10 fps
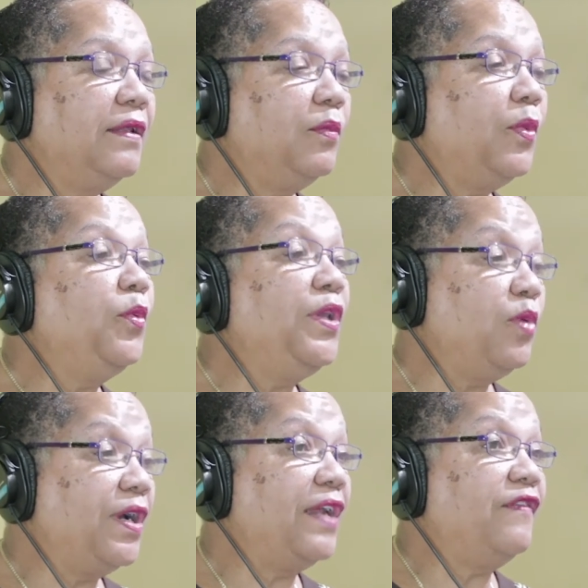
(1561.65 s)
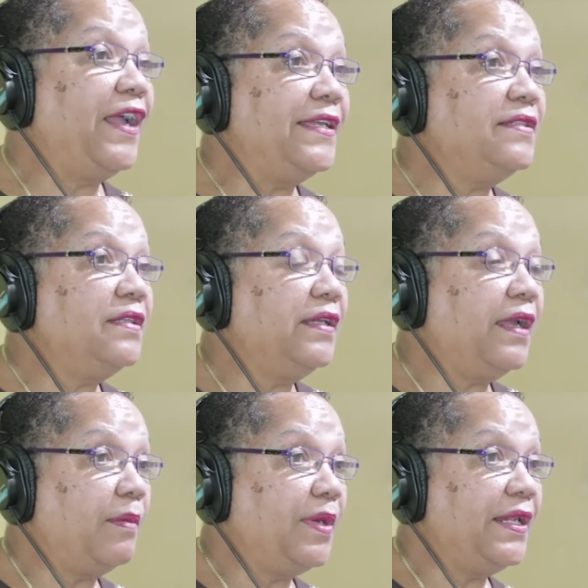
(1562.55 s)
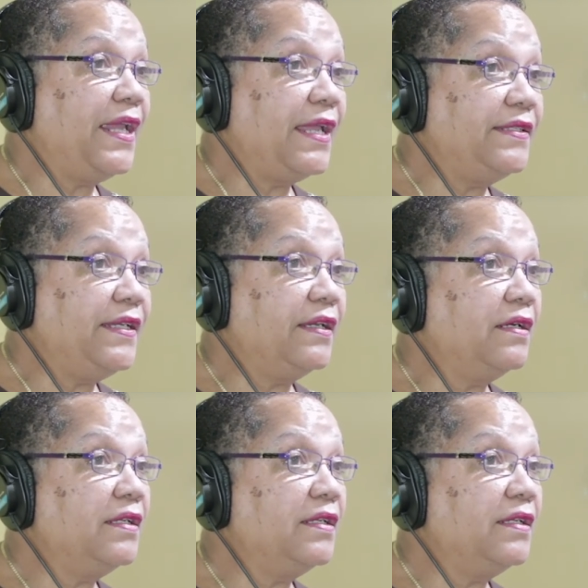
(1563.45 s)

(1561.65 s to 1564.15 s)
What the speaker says: we were advised that the cabinet had taken a